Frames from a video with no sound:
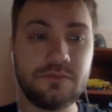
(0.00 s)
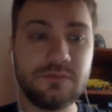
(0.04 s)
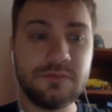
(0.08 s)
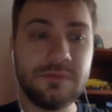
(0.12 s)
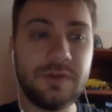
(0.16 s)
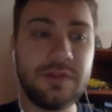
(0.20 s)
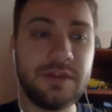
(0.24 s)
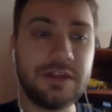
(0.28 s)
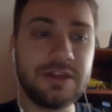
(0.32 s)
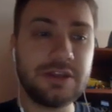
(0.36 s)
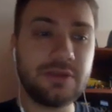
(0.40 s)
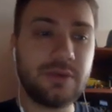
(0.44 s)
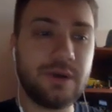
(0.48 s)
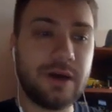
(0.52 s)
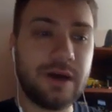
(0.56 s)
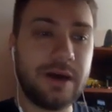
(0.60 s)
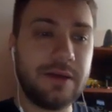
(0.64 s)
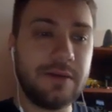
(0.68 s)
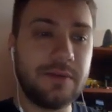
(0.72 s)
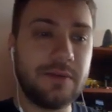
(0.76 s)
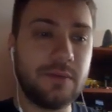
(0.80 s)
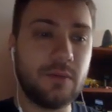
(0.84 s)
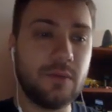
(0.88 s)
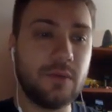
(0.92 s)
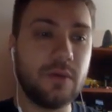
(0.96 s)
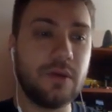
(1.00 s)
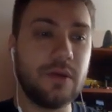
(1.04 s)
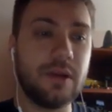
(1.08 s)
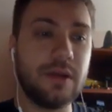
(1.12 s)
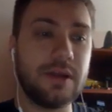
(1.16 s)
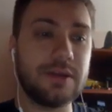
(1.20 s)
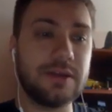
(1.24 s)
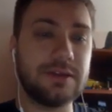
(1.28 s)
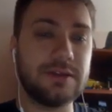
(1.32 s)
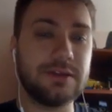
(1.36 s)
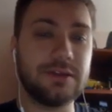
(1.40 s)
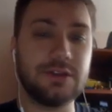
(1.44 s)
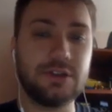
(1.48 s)
and that's why
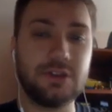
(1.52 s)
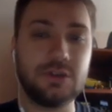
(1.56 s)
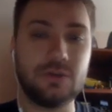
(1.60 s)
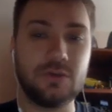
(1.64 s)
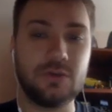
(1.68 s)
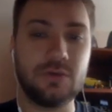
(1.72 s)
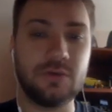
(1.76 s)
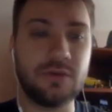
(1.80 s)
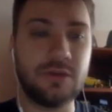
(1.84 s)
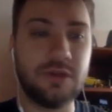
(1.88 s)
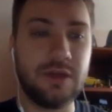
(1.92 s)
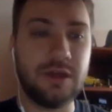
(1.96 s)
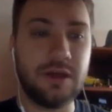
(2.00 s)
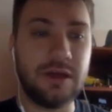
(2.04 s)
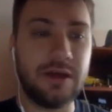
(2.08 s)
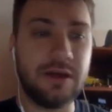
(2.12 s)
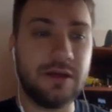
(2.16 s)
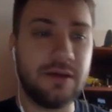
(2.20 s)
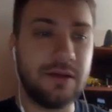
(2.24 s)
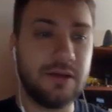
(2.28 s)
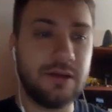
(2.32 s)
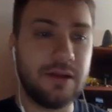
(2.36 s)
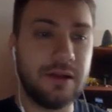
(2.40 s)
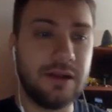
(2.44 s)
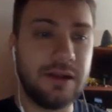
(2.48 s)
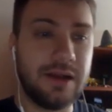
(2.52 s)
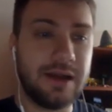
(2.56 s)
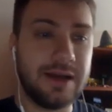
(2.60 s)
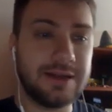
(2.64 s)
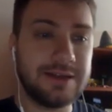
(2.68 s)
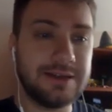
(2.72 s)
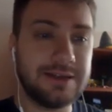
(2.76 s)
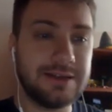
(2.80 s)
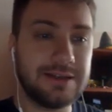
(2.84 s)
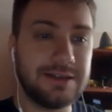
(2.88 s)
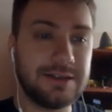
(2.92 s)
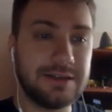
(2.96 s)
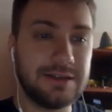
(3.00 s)
let's do the
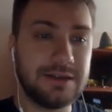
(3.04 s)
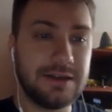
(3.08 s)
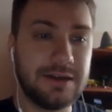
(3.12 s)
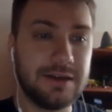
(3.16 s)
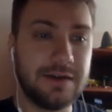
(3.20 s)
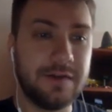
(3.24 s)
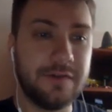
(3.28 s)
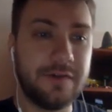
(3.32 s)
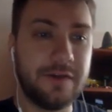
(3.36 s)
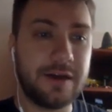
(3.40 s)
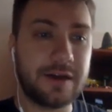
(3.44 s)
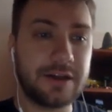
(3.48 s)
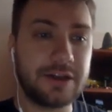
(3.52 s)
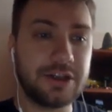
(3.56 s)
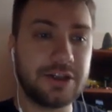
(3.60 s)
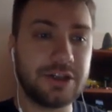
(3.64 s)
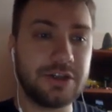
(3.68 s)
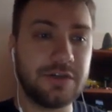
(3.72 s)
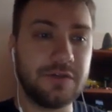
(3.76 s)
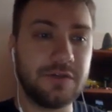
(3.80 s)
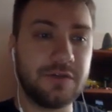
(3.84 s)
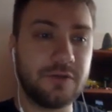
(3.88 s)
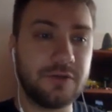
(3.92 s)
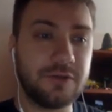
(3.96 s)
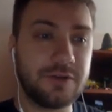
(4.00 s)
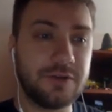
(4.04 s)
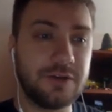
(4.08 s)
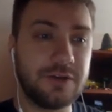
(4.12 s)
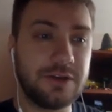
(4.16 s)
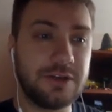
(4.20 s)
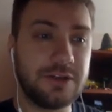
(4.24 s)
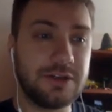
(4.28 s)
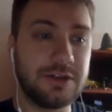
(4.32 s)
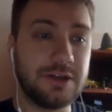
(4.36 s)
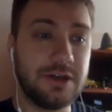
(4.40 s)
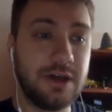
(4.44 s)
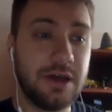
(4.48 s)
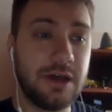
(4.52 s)
last function for
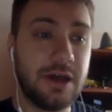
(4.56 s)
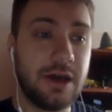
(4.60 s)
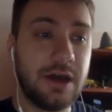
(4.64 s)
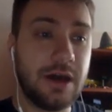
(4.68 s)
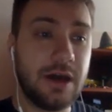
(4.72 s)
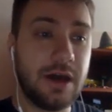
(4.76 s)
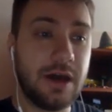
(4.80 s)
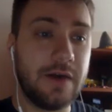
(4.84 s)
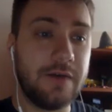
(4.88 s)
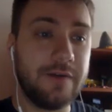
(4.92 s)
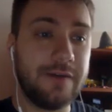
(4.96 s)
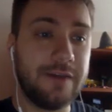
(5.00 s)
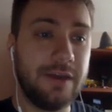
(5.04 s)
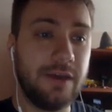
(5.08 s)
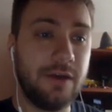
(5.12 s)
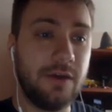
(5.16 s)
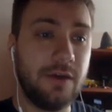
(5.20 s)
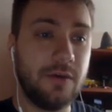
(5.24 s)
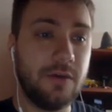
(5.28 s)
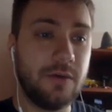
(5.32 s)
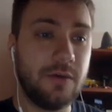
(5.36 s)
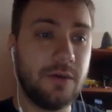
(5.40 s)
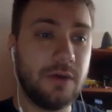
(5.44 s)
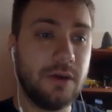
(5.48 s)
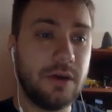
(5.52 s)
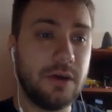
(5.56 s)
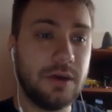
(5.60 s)
this video.